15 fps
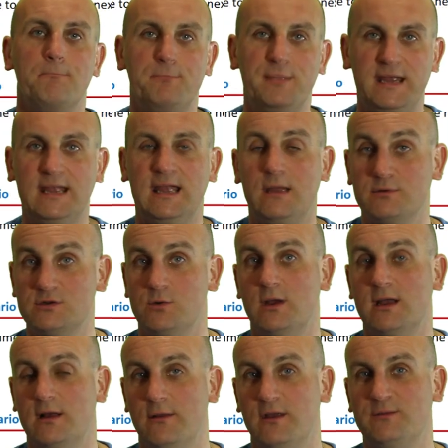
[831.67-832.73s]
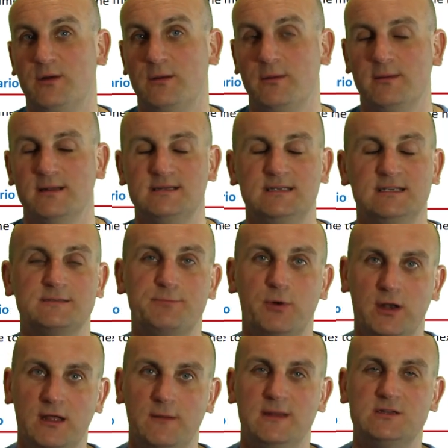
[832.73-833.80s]
being able to work out those probabilities,
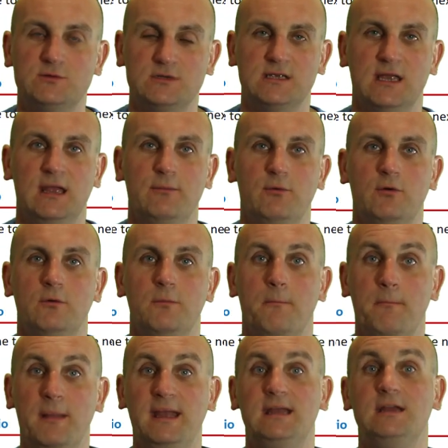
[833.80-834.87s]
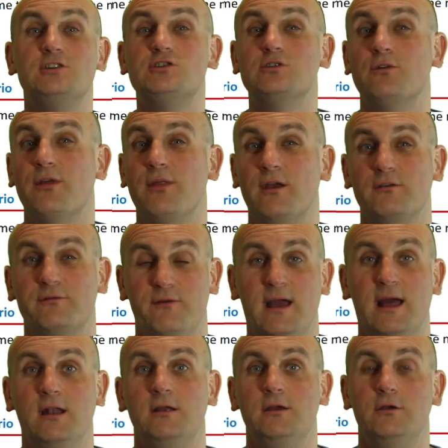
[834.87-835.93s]
putting them into a table, making sure that those
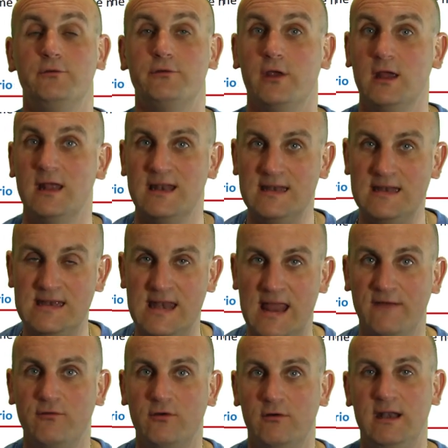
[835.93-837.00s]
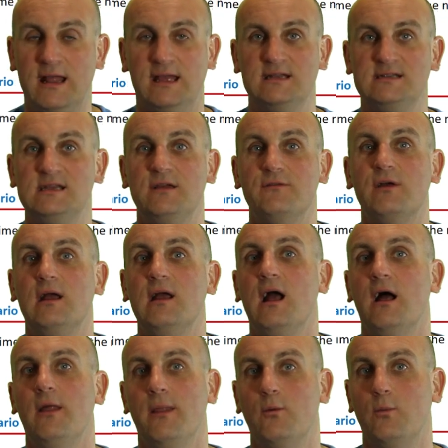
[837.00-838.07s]
values never are negative,
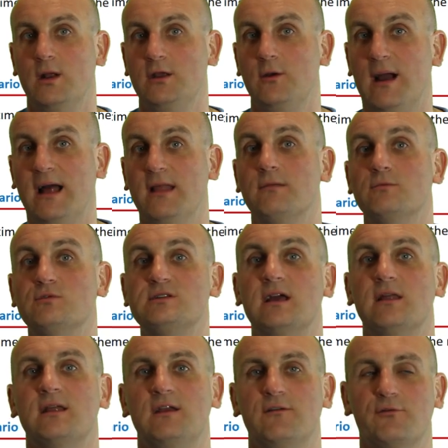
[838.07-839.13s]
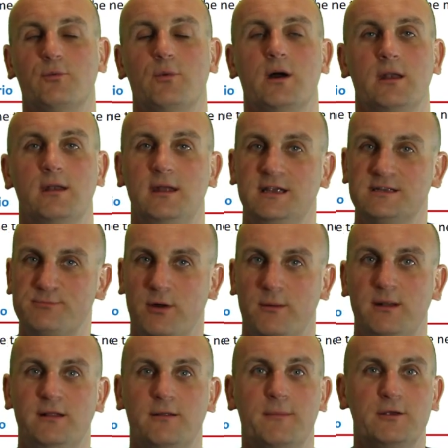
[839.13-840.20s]
and that when you add them all together gives one is
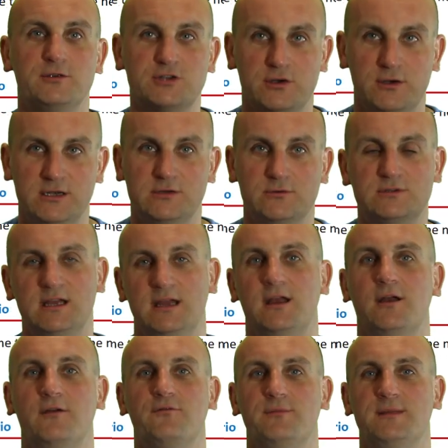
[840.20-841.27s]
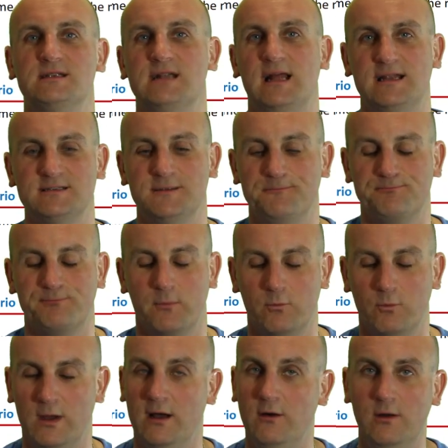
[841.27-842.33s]
probably the most critical take home from this lesson.
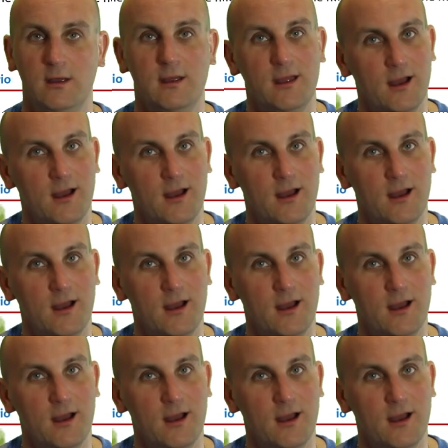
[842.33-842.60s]
Well,